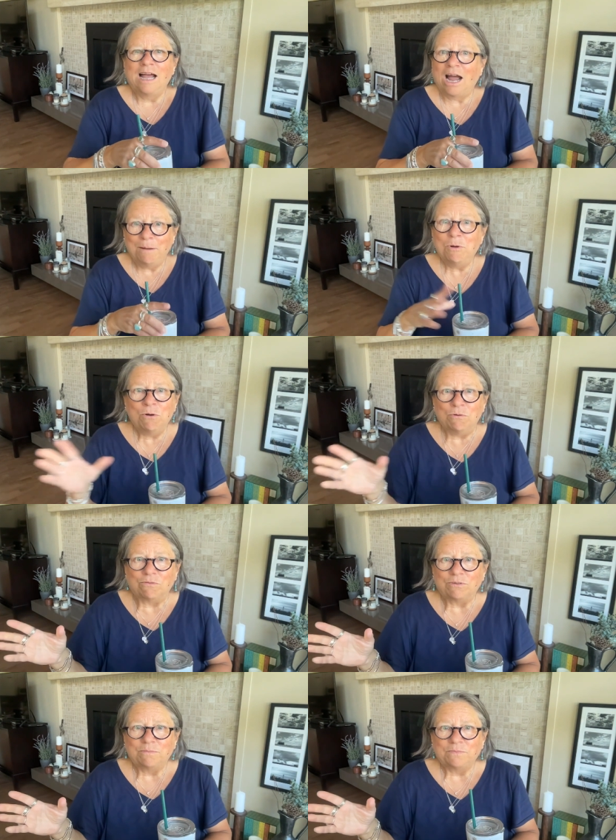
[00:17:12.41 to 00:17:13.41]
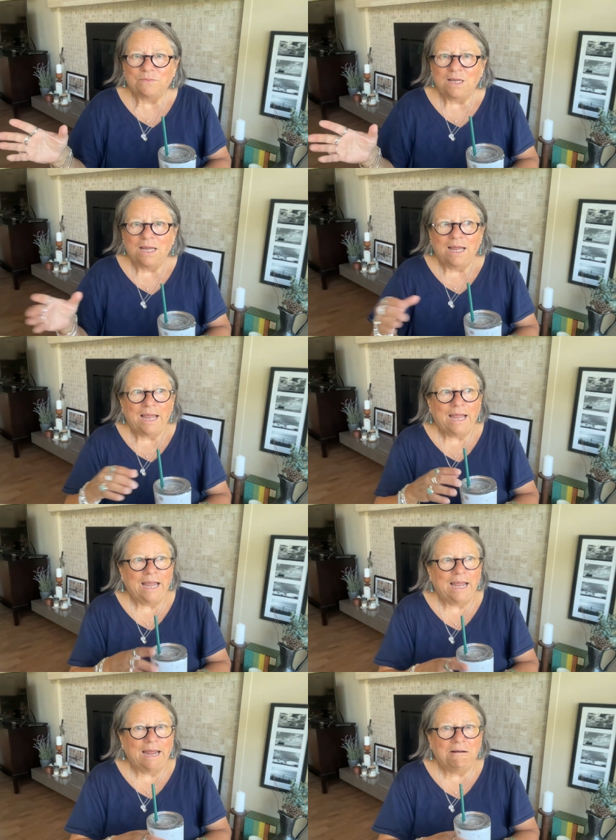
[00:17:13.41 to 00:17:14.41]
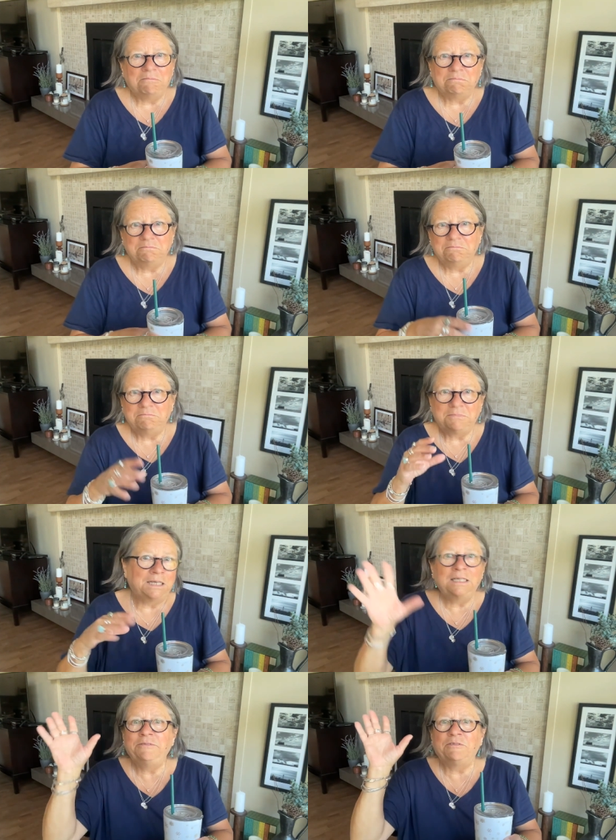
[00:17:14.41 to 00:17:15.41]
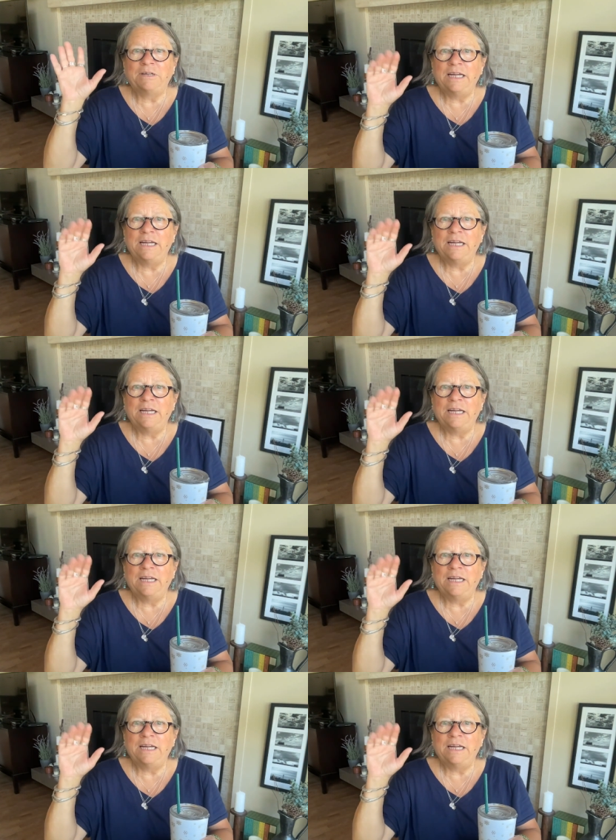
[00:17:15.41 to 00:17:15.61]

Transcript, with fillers: I move and didn't leave.